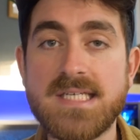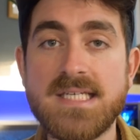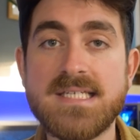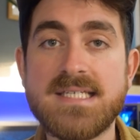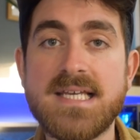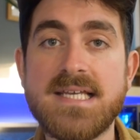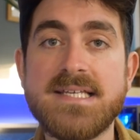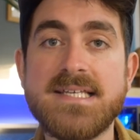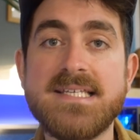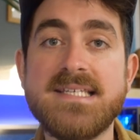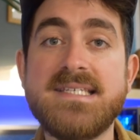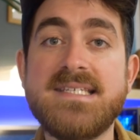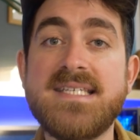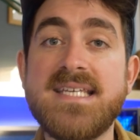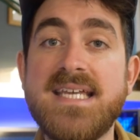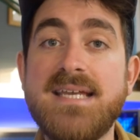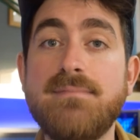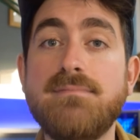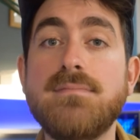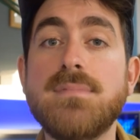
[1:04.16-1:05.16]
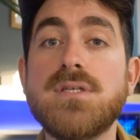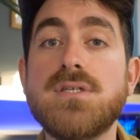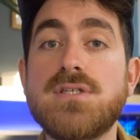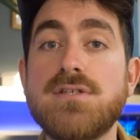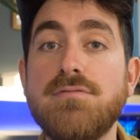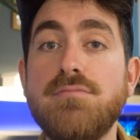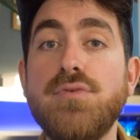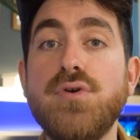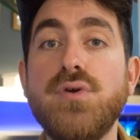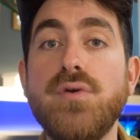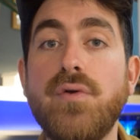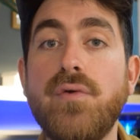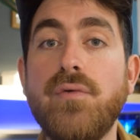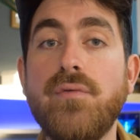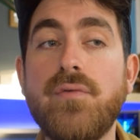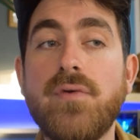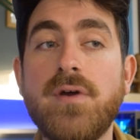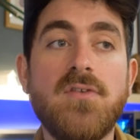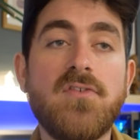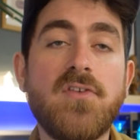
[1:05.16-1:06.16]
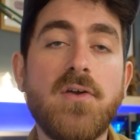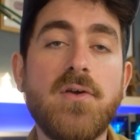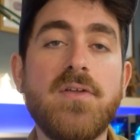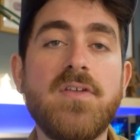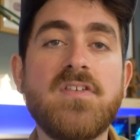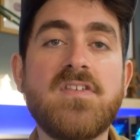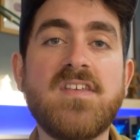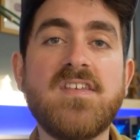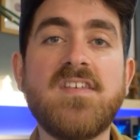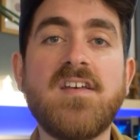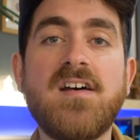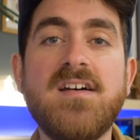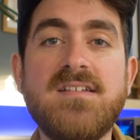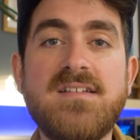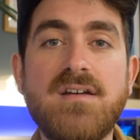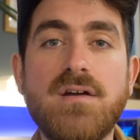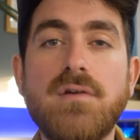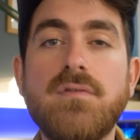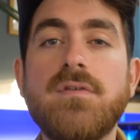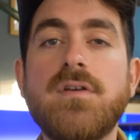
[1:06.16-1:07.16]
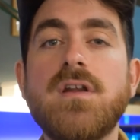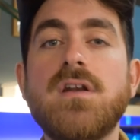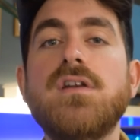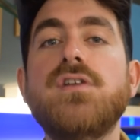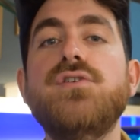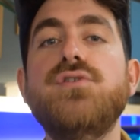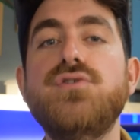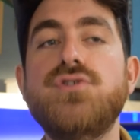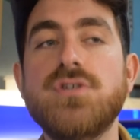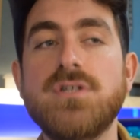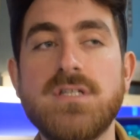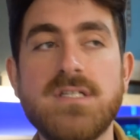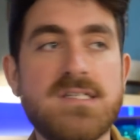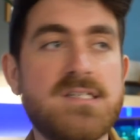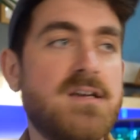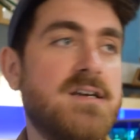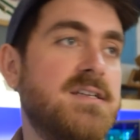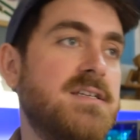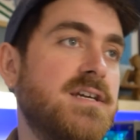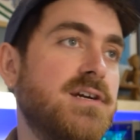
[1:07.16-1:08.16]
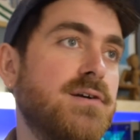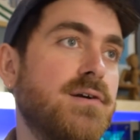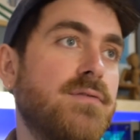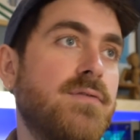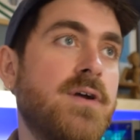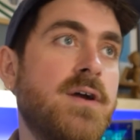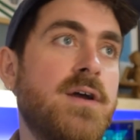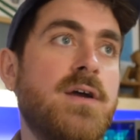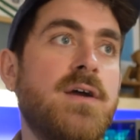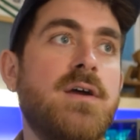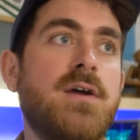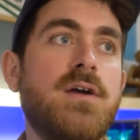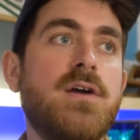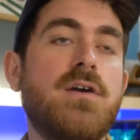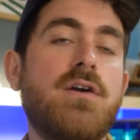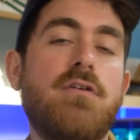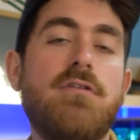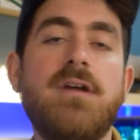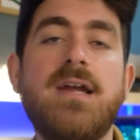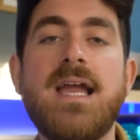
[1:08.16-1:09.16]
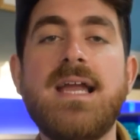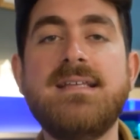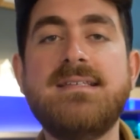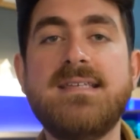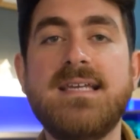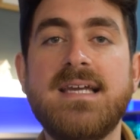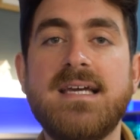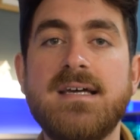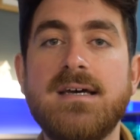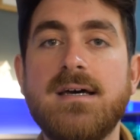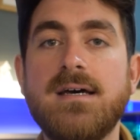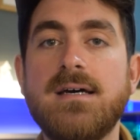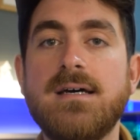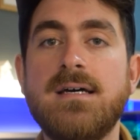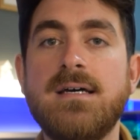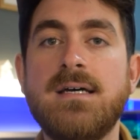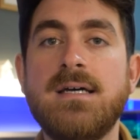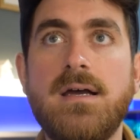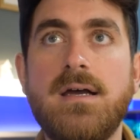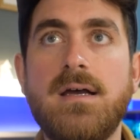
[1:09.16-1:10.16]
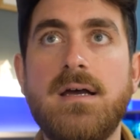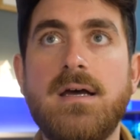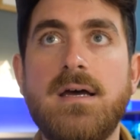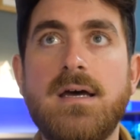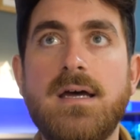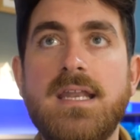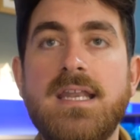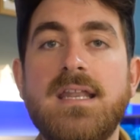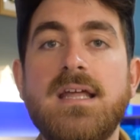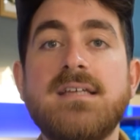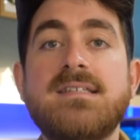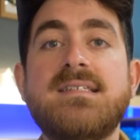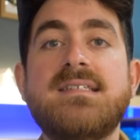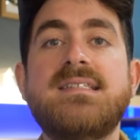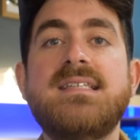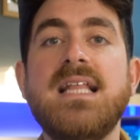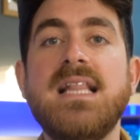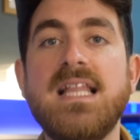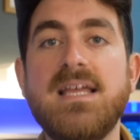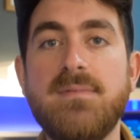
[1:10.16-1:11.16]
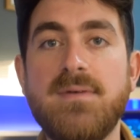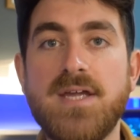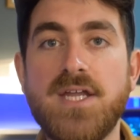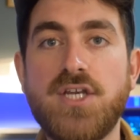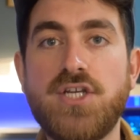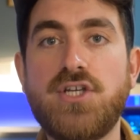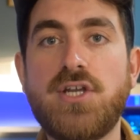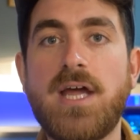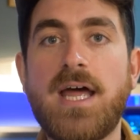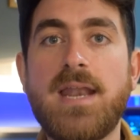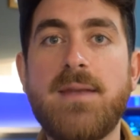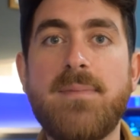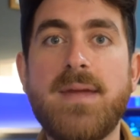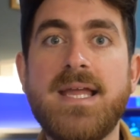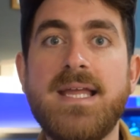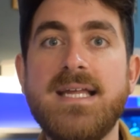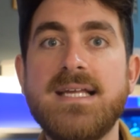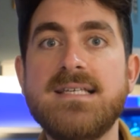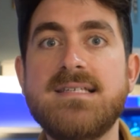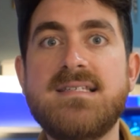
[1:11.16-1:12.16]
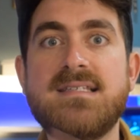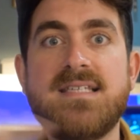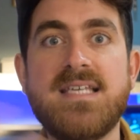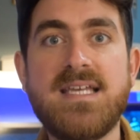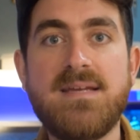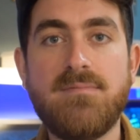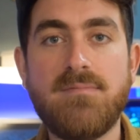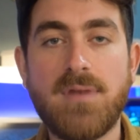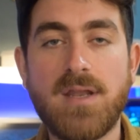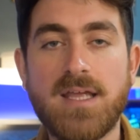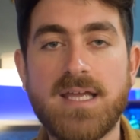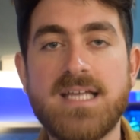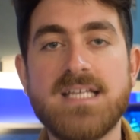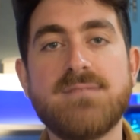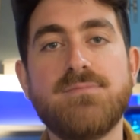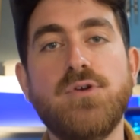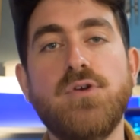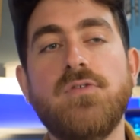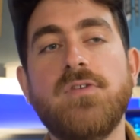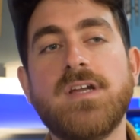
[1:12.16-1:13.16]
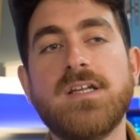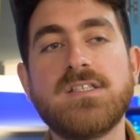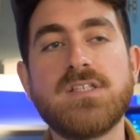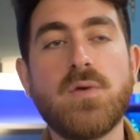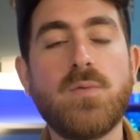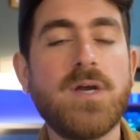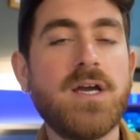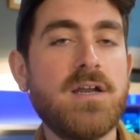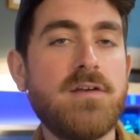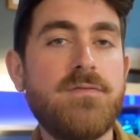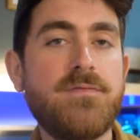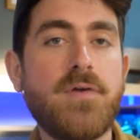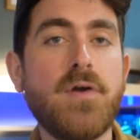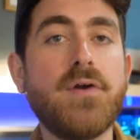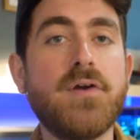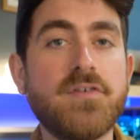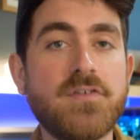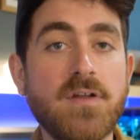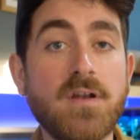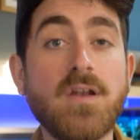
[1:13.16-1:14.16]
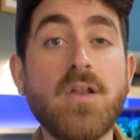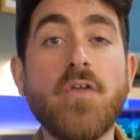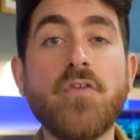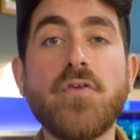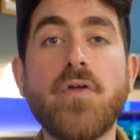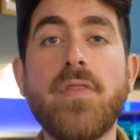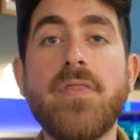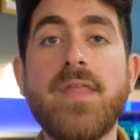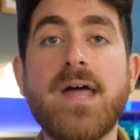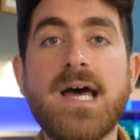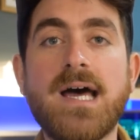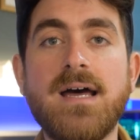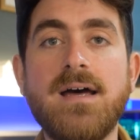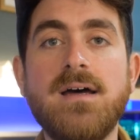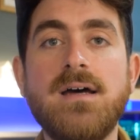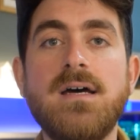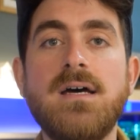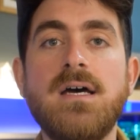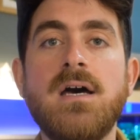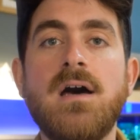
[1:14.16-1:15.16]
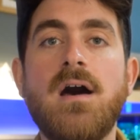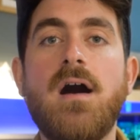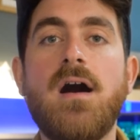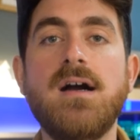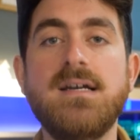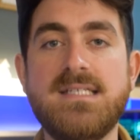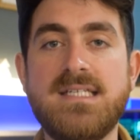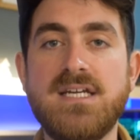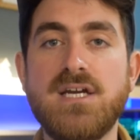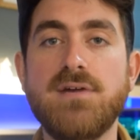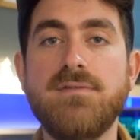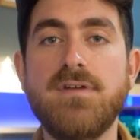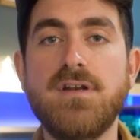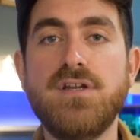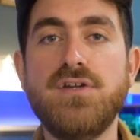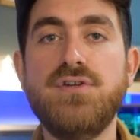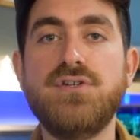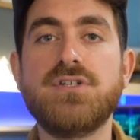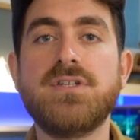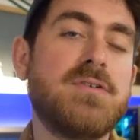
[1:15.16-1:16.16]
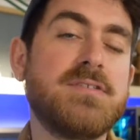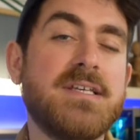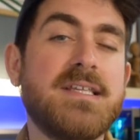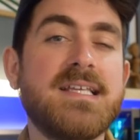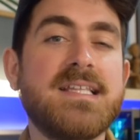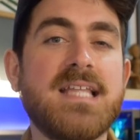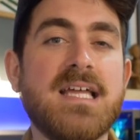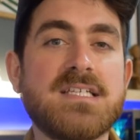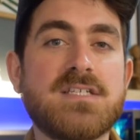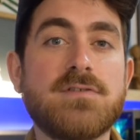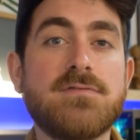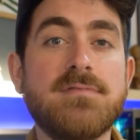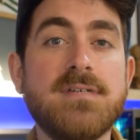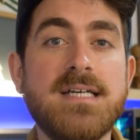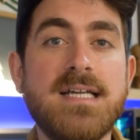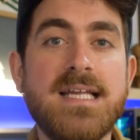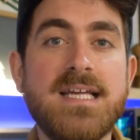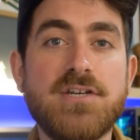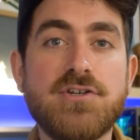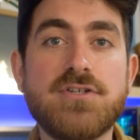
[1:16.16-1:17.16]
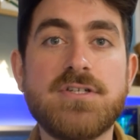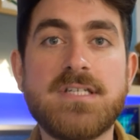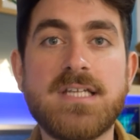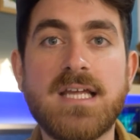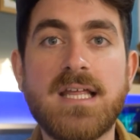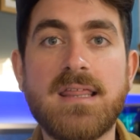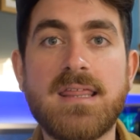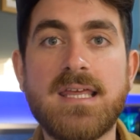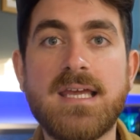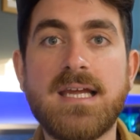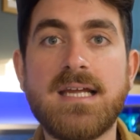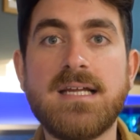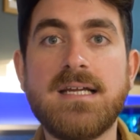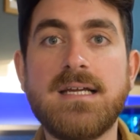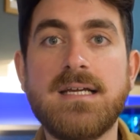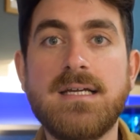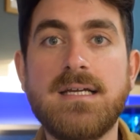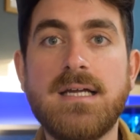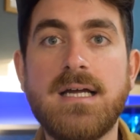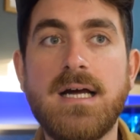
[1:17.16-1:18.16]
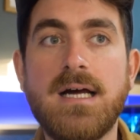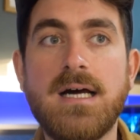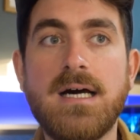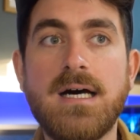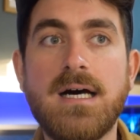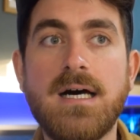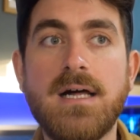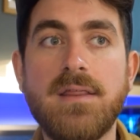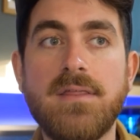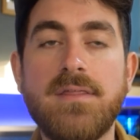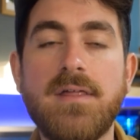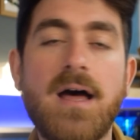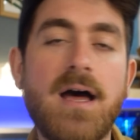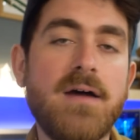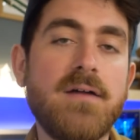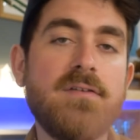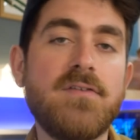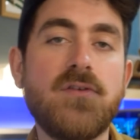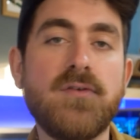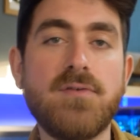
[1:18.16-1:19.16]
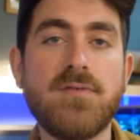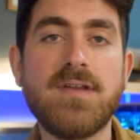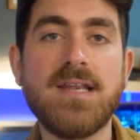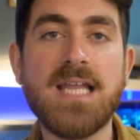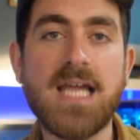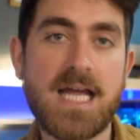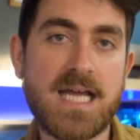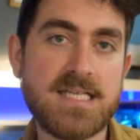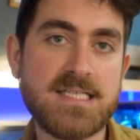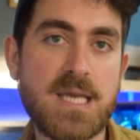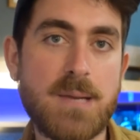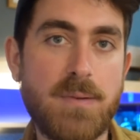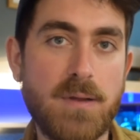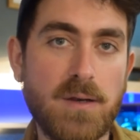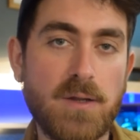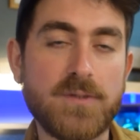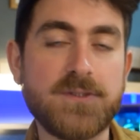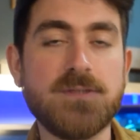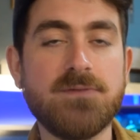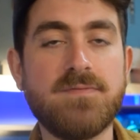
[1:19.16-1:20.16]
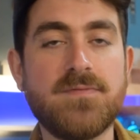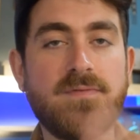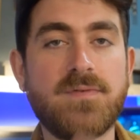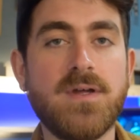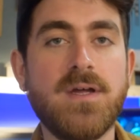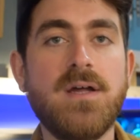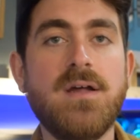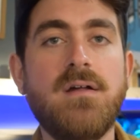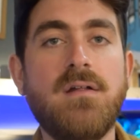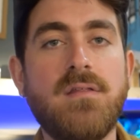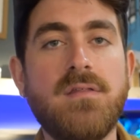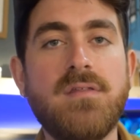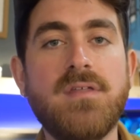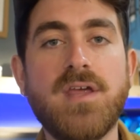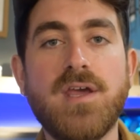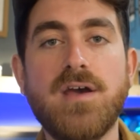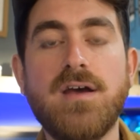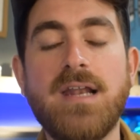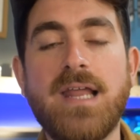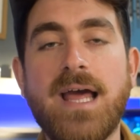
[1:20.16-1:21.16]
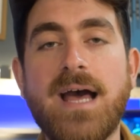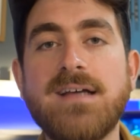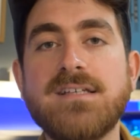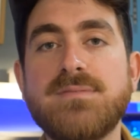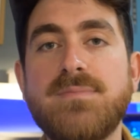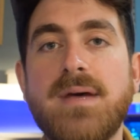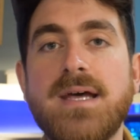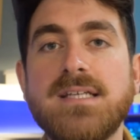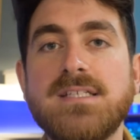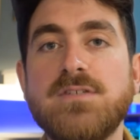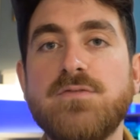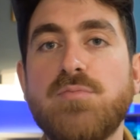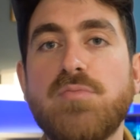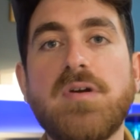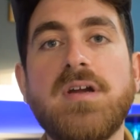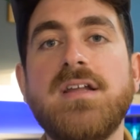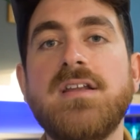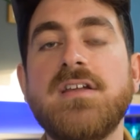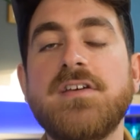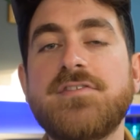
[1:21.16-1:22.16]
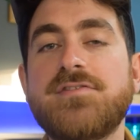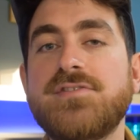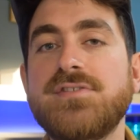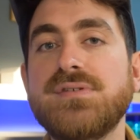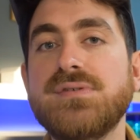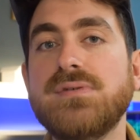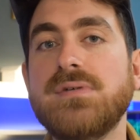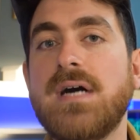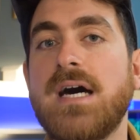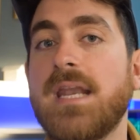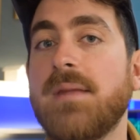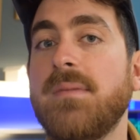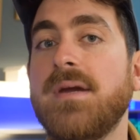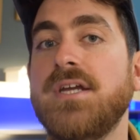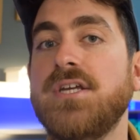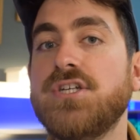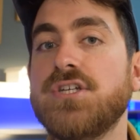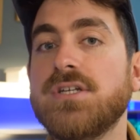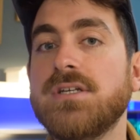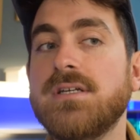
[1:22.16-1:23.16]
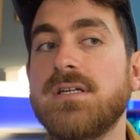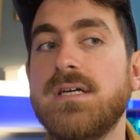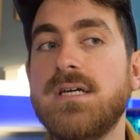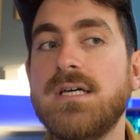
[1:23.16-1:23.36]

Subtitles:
It says it seems to move. So it's this idea of an illusion, this idea of creating a still image and making it seem like it's moving. So we're going to focus a lot on that idea of illusion because I think that's a really interesting thing that sort of links up a lot of the early aspects of pre-industrial animation.